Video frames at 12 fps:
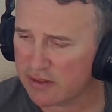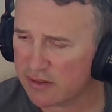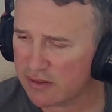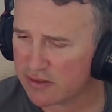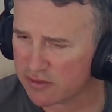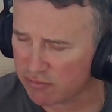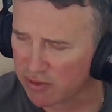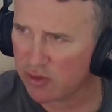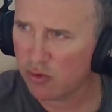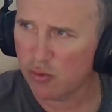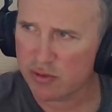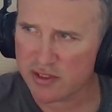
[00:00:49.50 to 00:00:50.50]
to
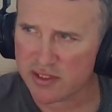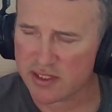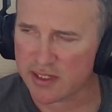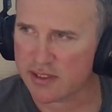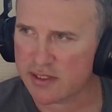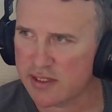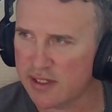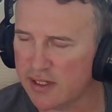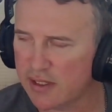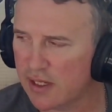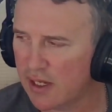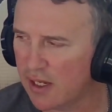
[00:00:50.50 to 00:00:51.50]
record at 60.
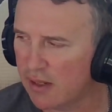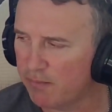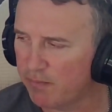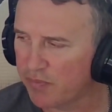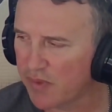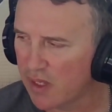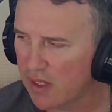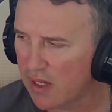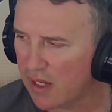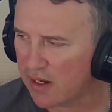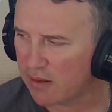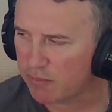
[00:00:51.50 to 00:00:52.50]
And
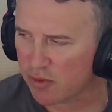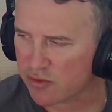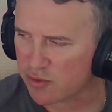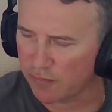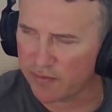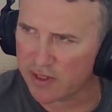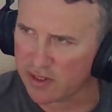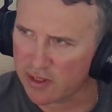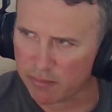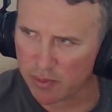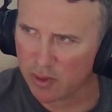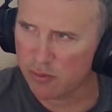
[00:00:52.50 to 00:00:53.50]
I'm not sure if you can
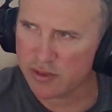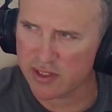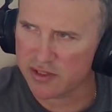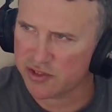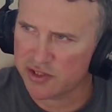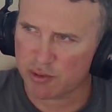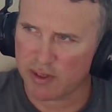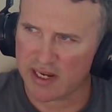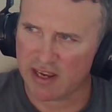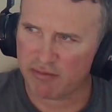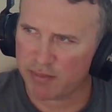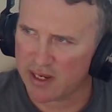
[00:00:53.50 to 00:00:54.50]
upload 120
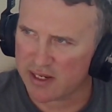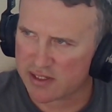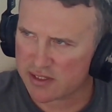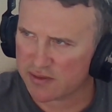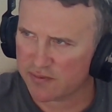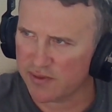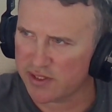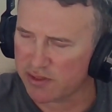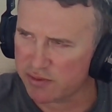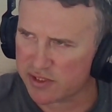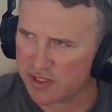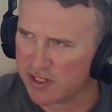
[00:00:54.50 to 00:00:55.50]
FPS
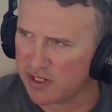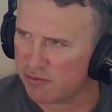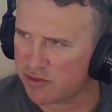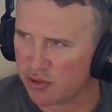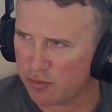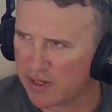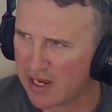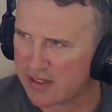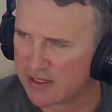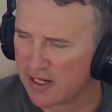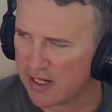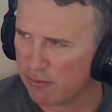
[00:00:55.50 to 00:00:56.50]
videos to YouTube
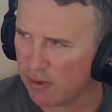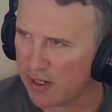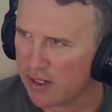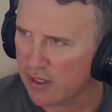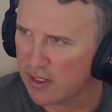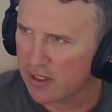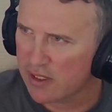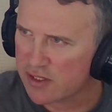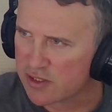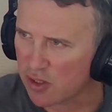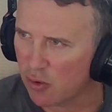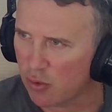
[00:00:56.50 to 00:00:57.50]
yet anyway.
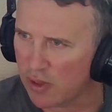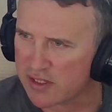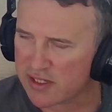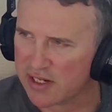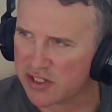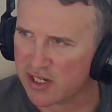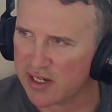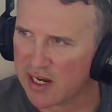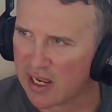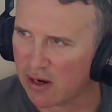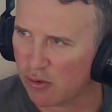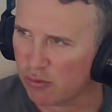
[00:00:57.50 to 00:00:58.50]
So essentially
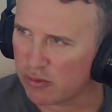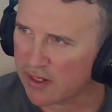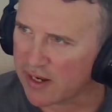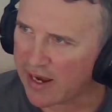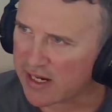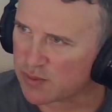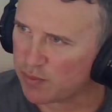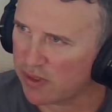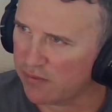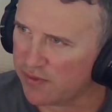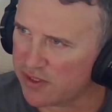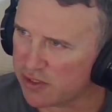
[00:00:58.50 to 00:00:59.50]
now the next bit
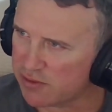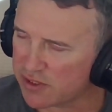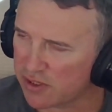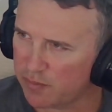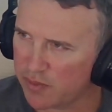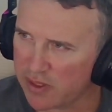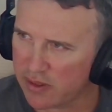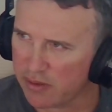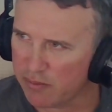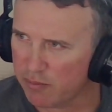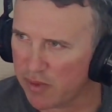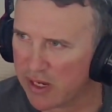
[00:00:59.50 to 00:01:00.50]
of the video is going to
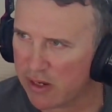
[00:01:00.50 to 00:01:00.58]
be me